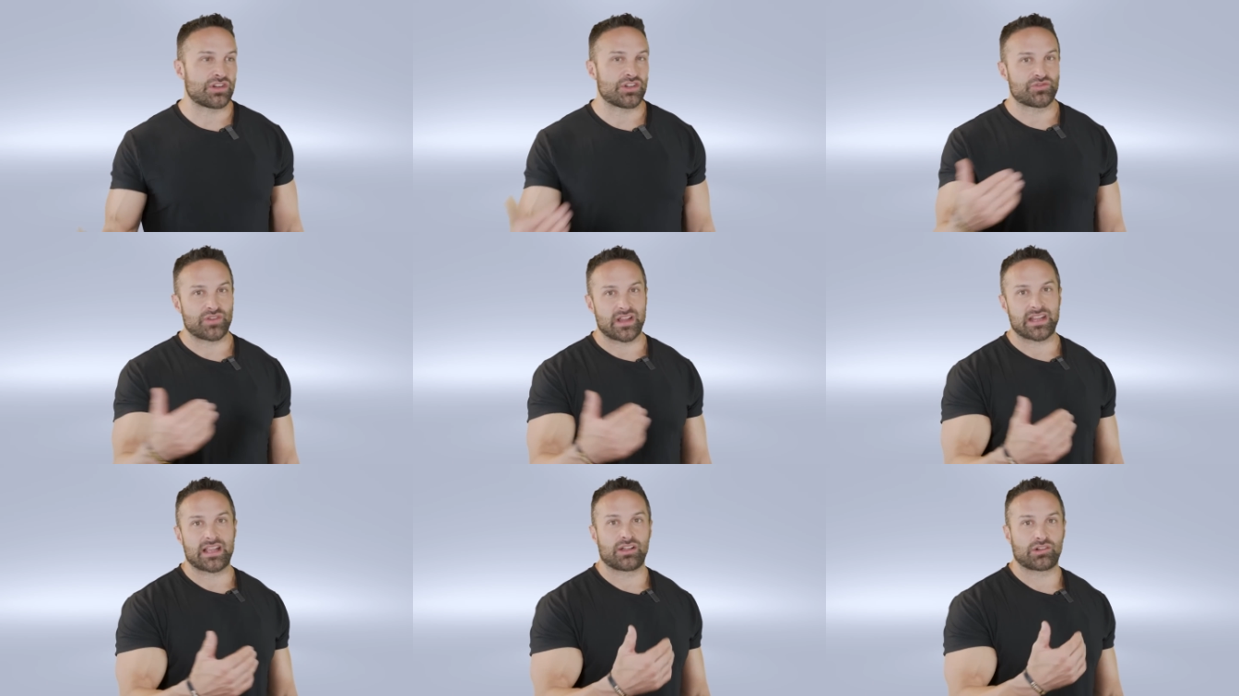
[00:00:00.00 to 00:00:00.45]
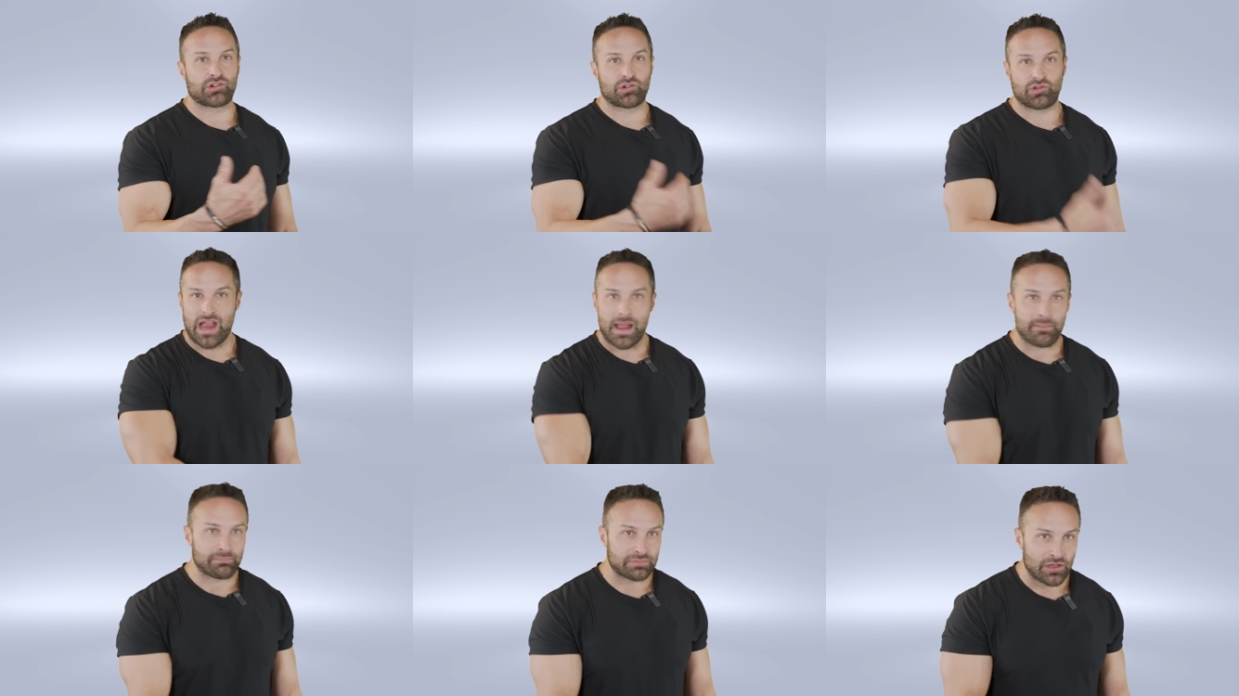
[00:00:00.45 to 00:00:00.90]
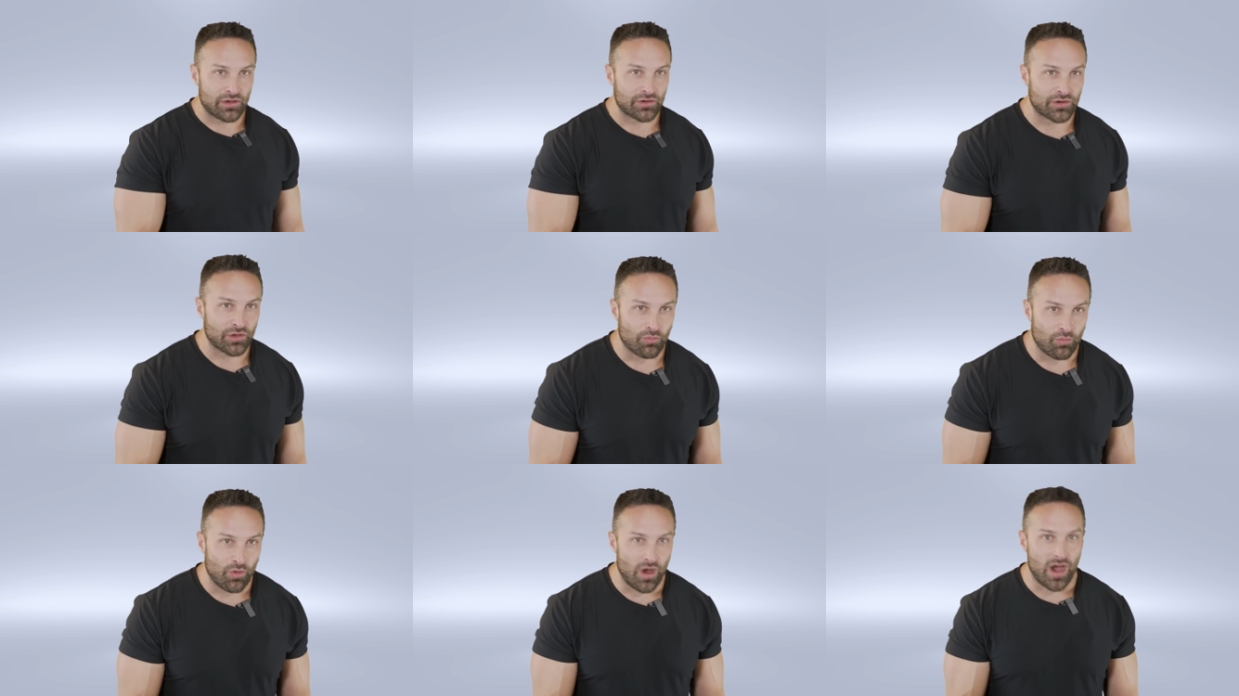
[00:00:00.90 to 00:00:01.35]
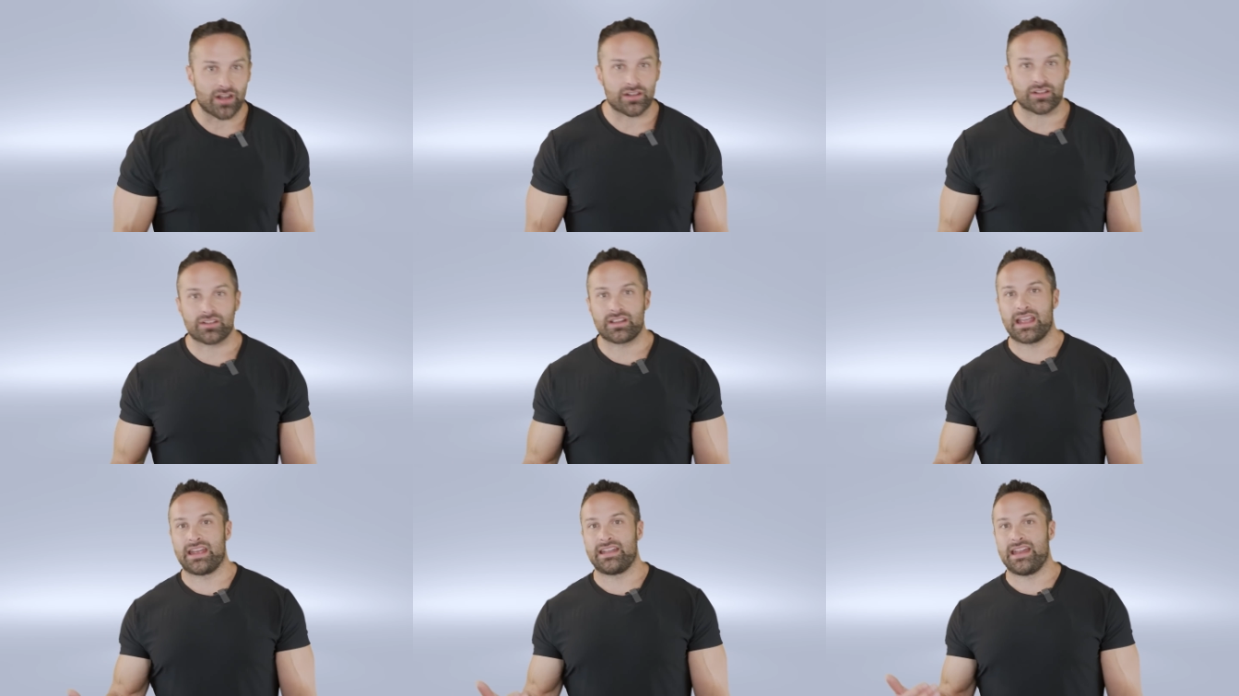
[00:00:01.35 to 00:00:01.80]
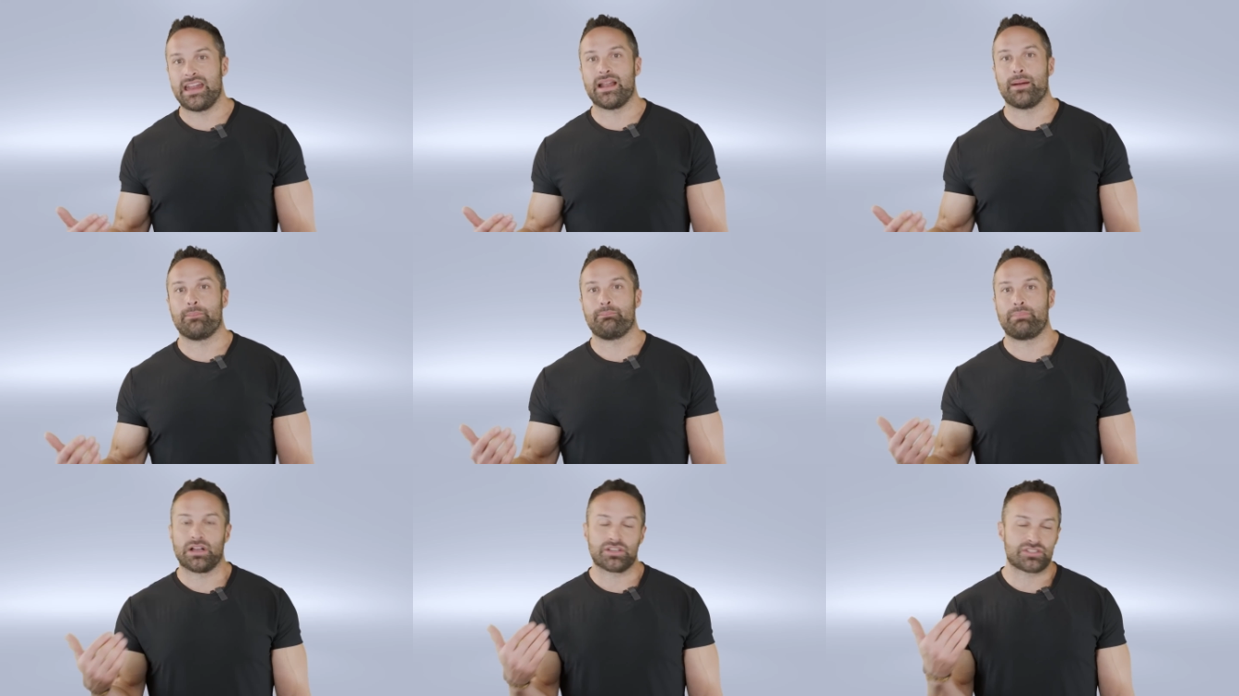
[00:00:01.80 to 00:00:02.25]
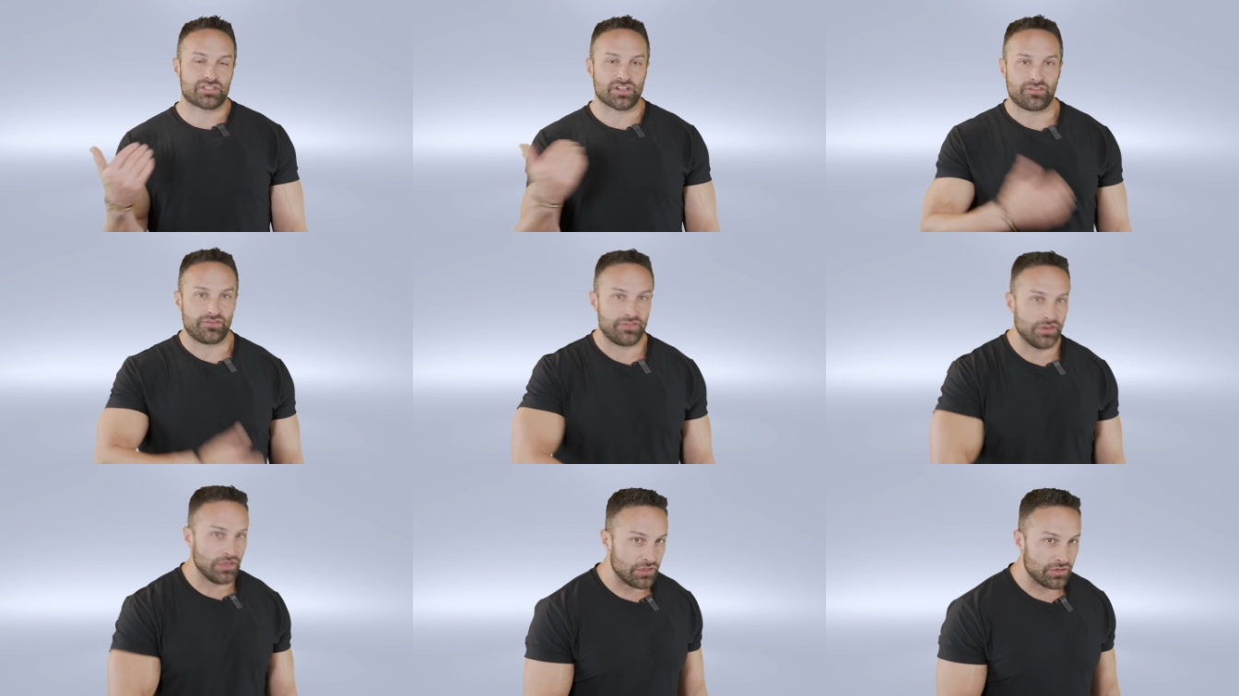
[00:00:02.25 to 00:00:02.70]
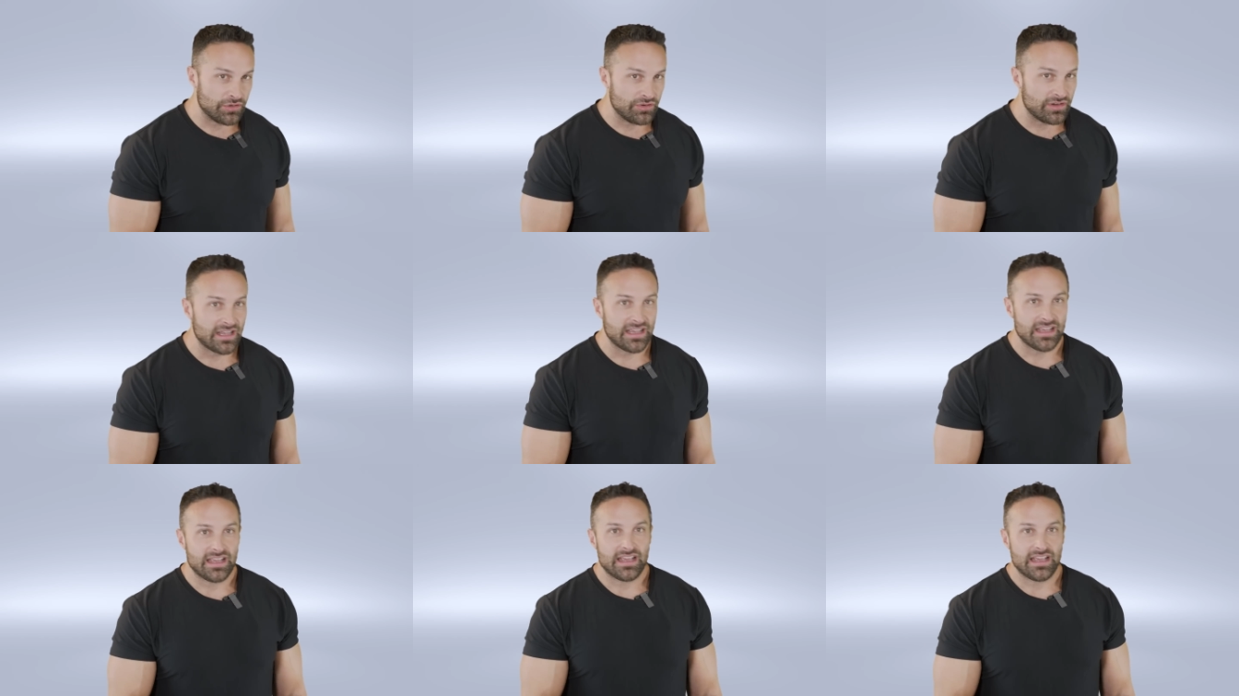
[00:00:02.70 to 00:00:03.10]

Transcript: he drank a crap load of water and ate a bunch of food